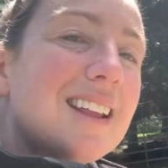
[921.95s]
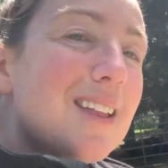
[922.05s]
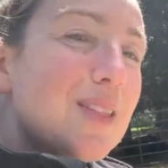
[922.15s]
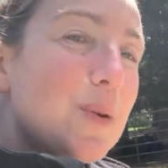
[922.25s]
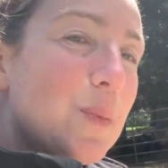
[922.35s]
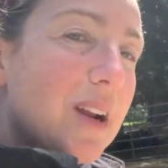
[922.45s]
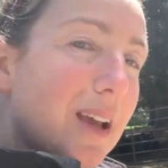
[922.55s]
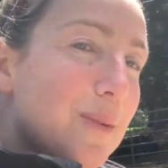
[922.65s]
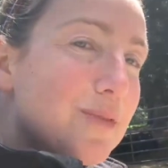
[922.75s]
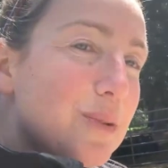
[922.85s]
they're pretty
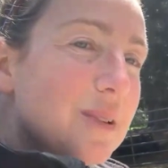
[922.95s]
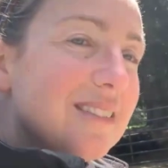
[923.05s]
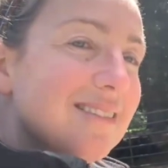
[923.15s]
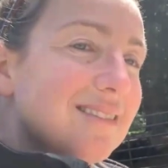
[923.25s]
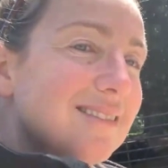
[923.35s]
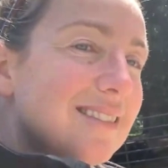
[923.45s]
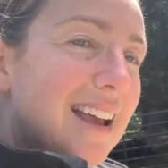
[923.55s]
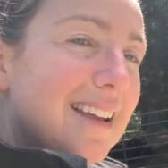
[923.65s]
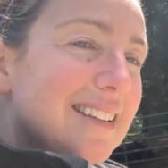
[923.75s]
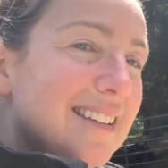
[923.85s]
comfortable.
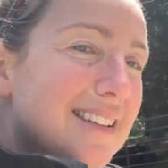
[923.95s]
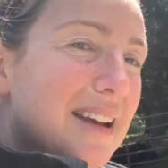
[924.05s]
And